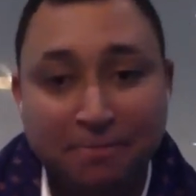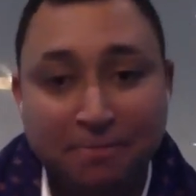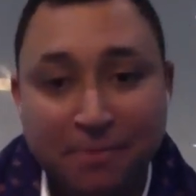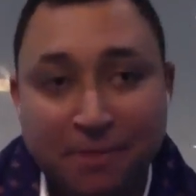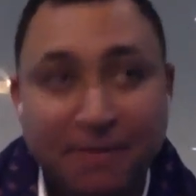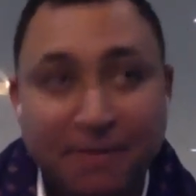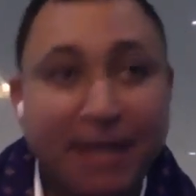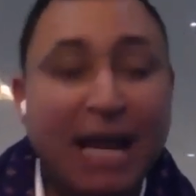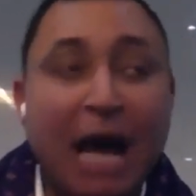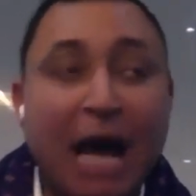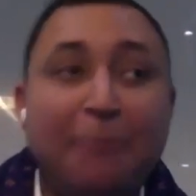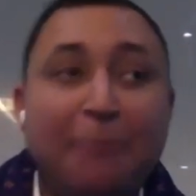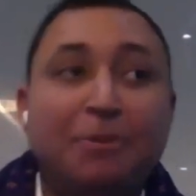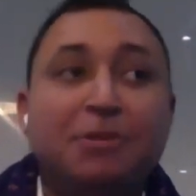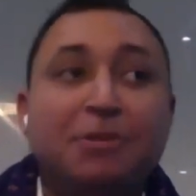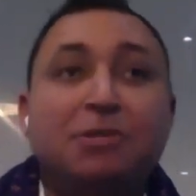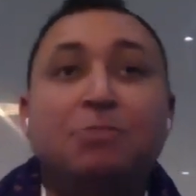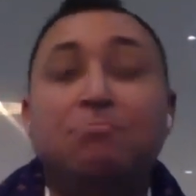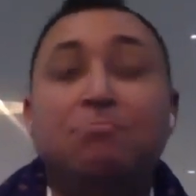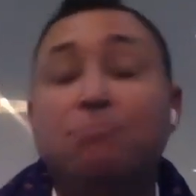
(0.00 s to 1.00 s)
That
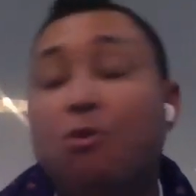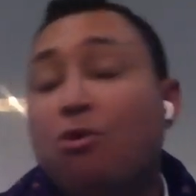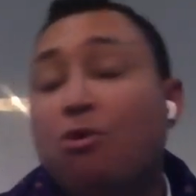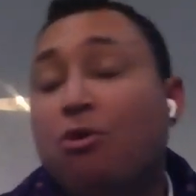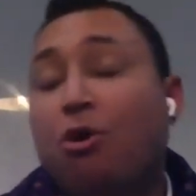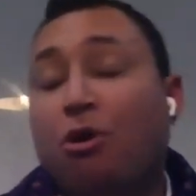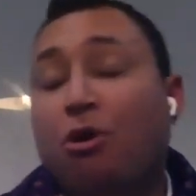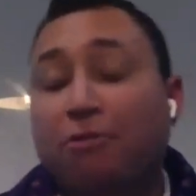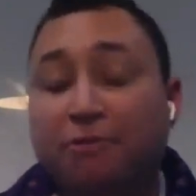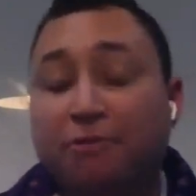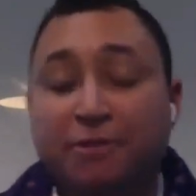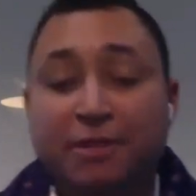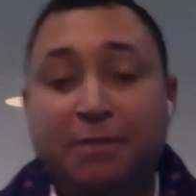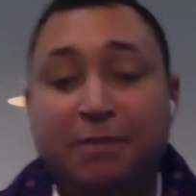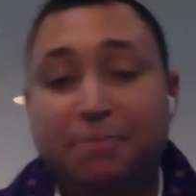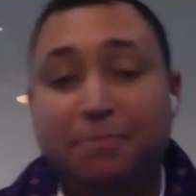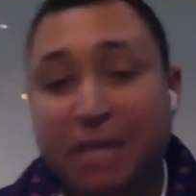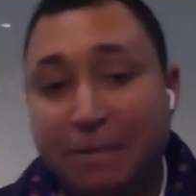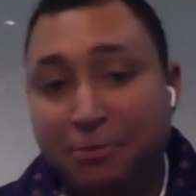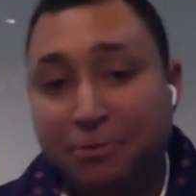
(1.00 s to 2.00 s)
happens more often than
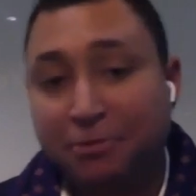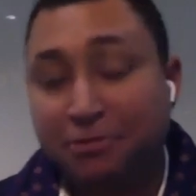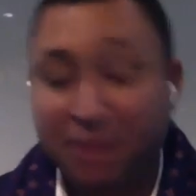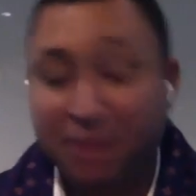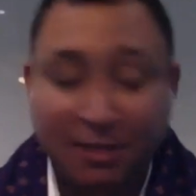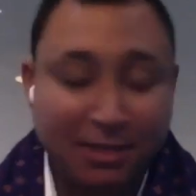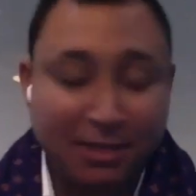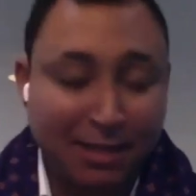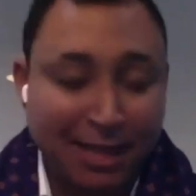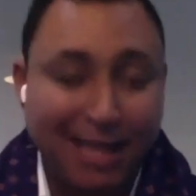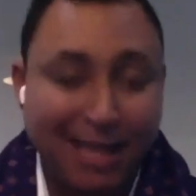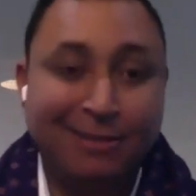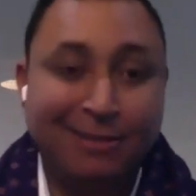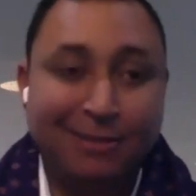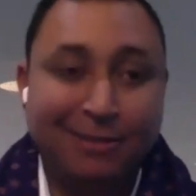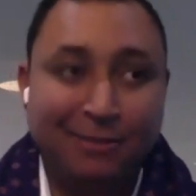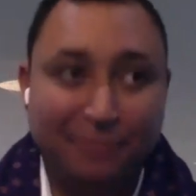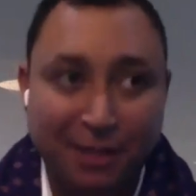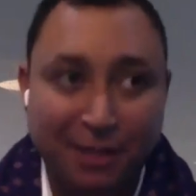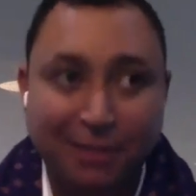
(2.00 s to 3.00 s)
people think it
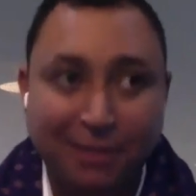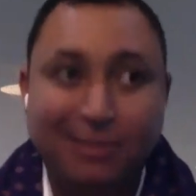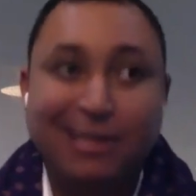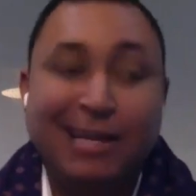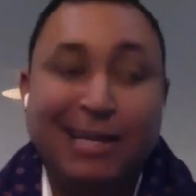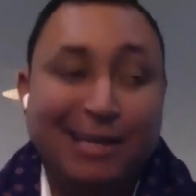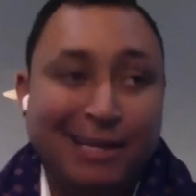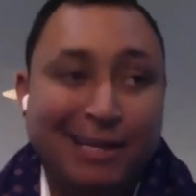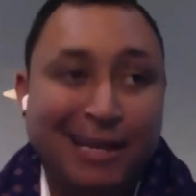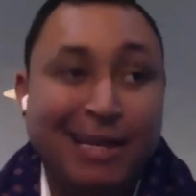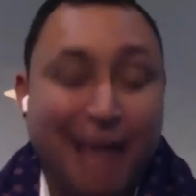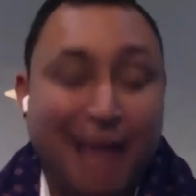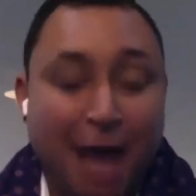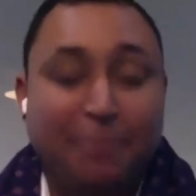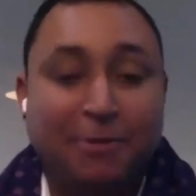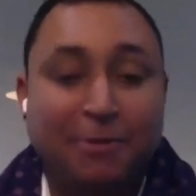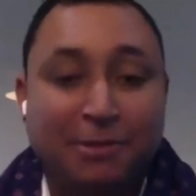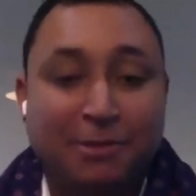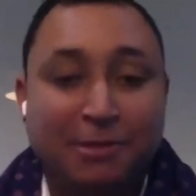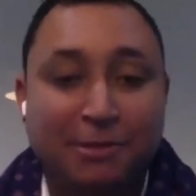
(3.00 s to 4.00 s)
think it
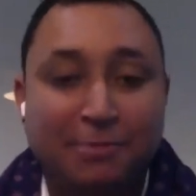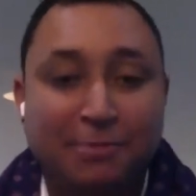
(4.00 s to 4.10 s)
happens.